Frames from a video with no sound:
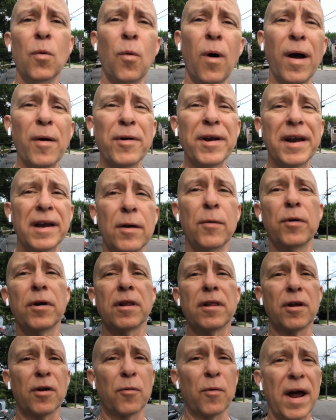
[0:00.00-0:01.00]
Why would
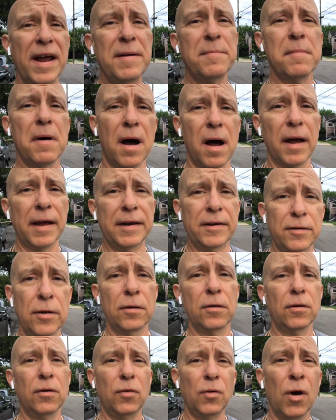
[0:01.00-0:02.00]
anyone in their right mind
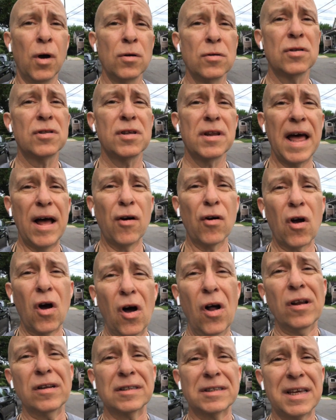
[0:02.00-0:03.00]
who knows that
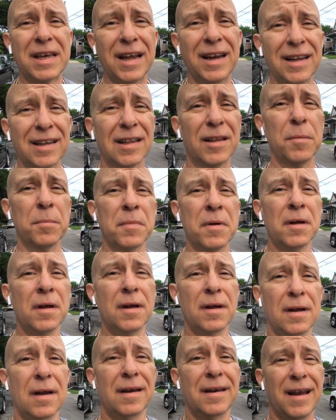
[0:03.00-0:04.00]
alcohol is killing them
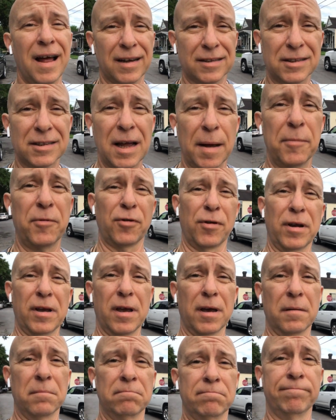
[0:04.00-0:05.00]
not stop
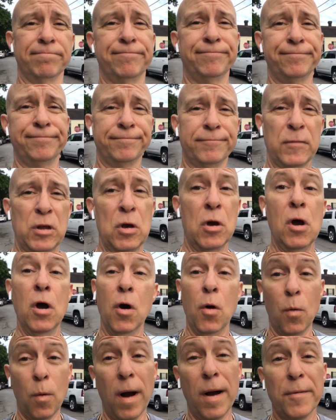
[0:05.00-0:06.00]
drinking?
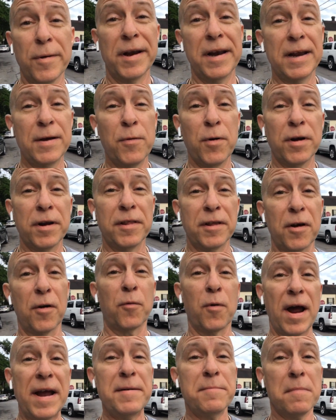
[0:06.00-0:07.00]
Why would anyone in their
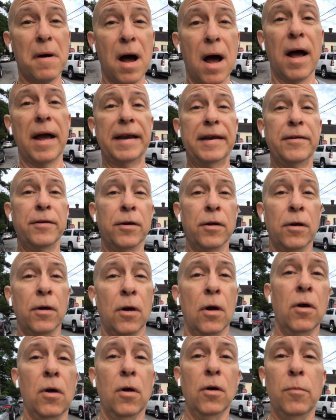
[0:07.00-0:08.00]
right mind
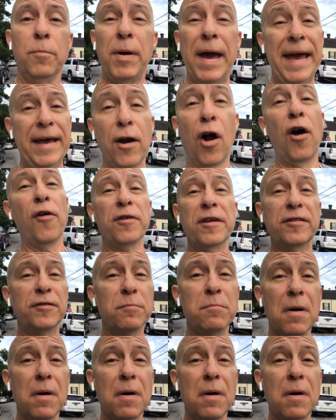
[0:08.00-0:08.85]
paid all this